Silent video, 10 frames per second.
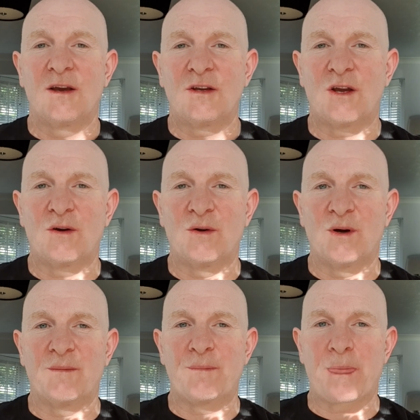who
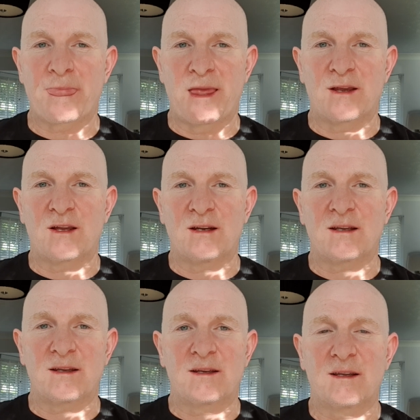are kind of
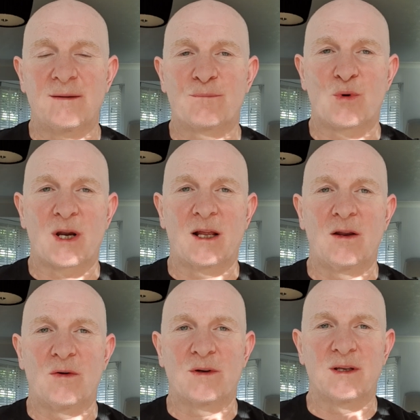going to bring
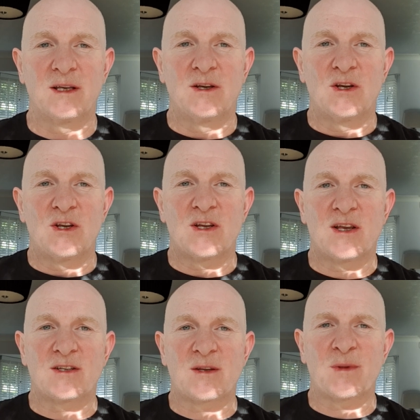along
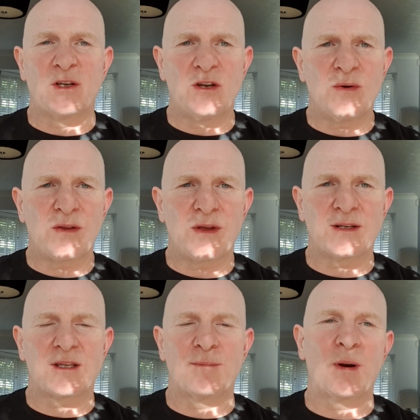something new, I think,
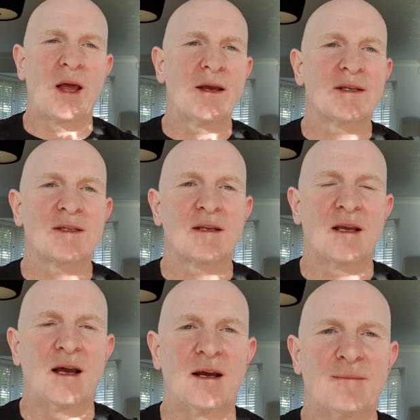to the players.
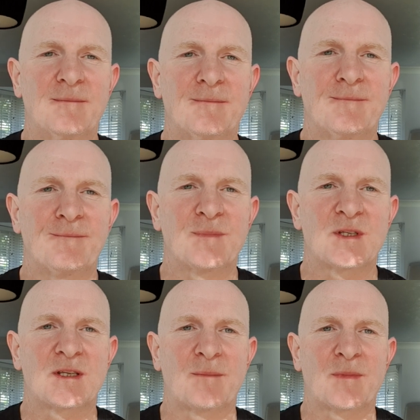
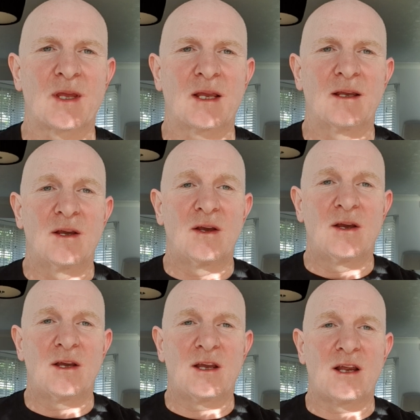Something
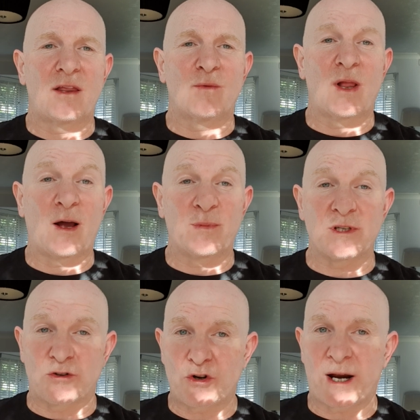that will help us
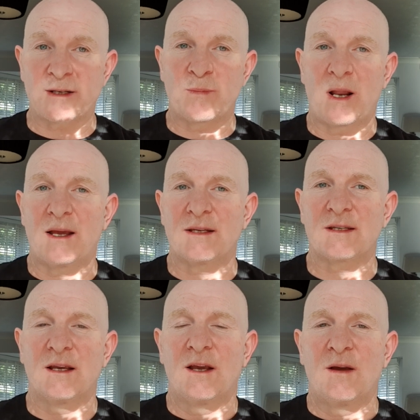attract players.
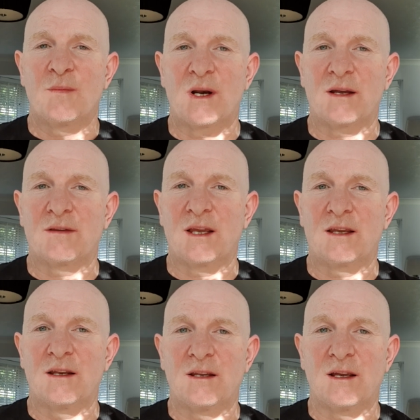But I
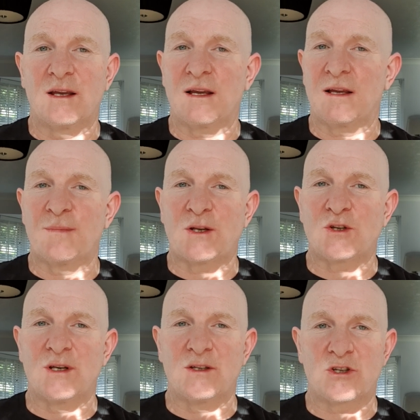think I
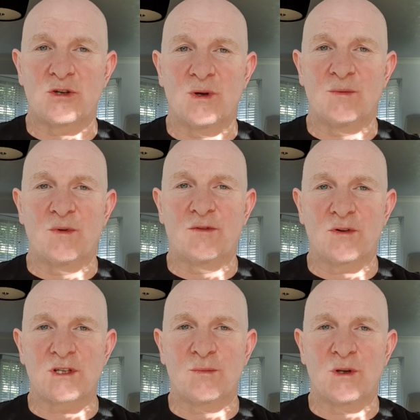mentioned in Stuart, we've
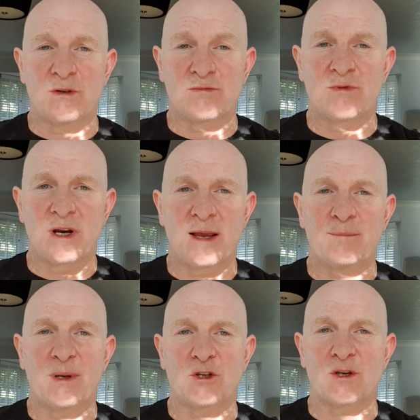got someone who's really
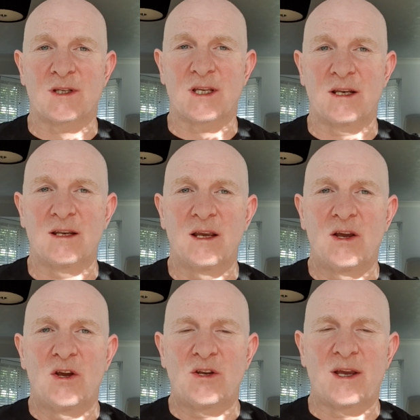ambitious, and
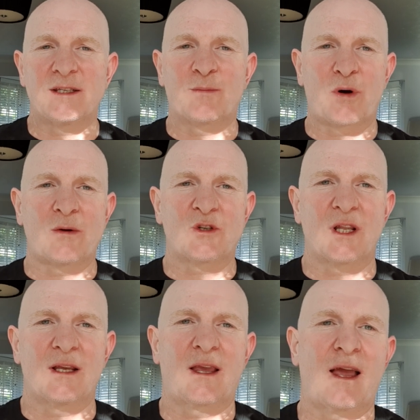his approach to
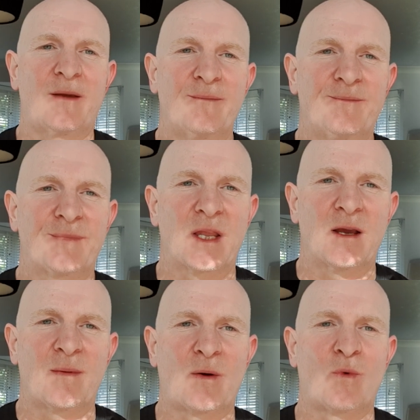the game
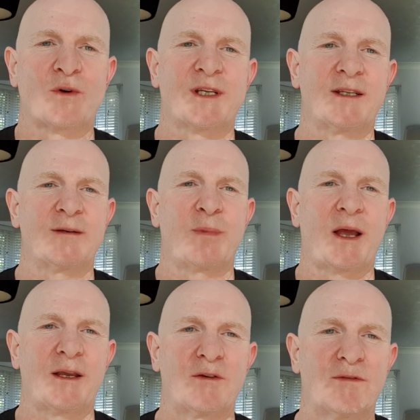about wanting to
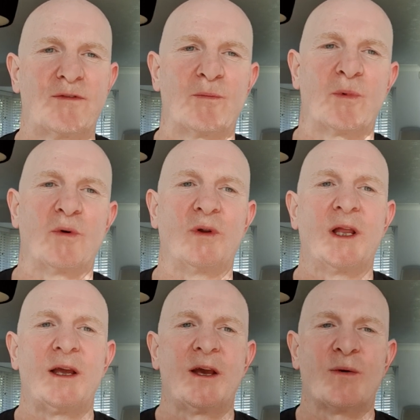play good football
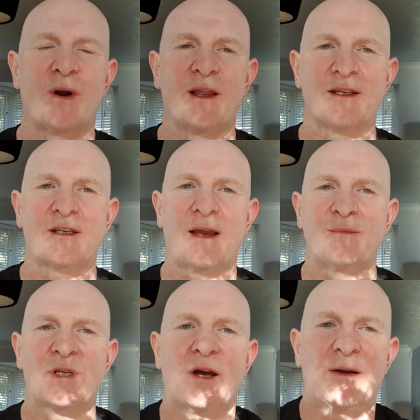while at the same
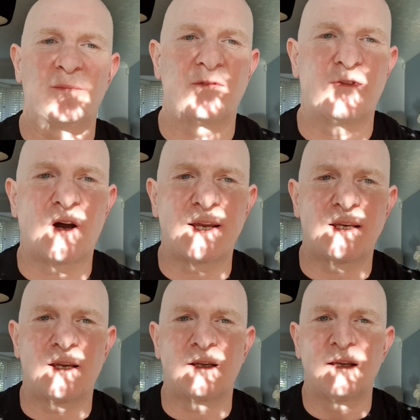time
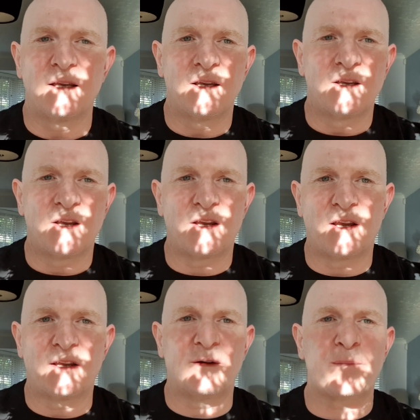providing
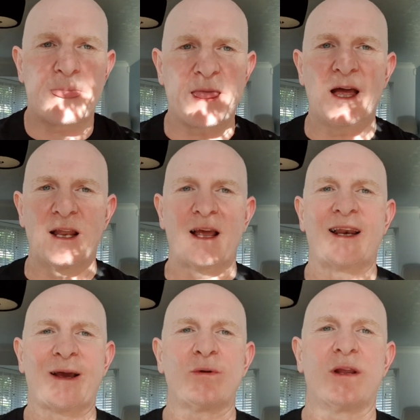an
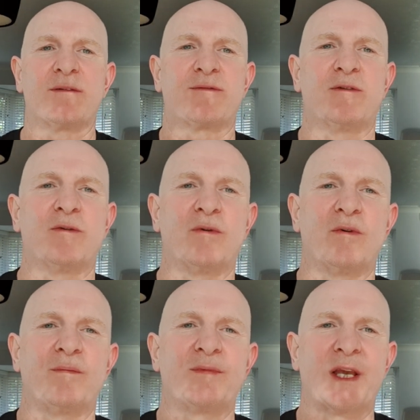outlet
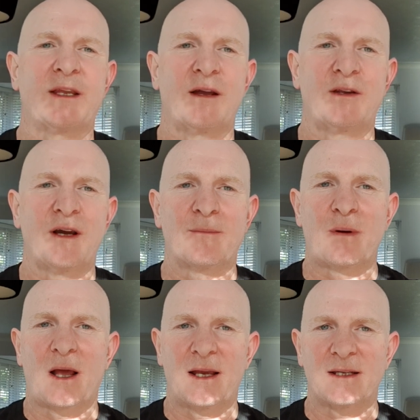for young
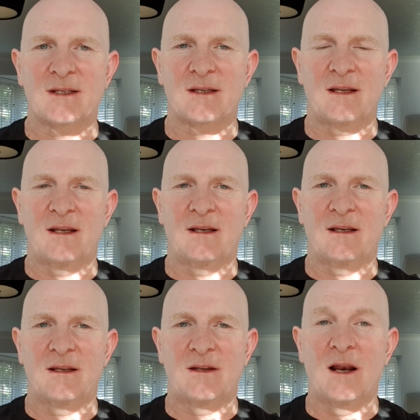players
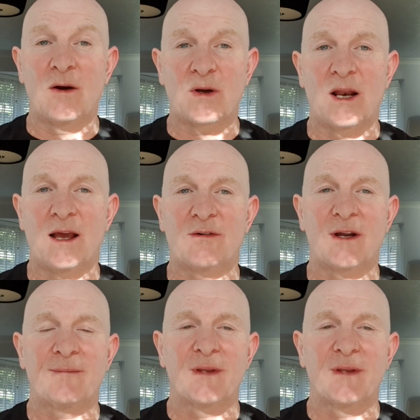in the local area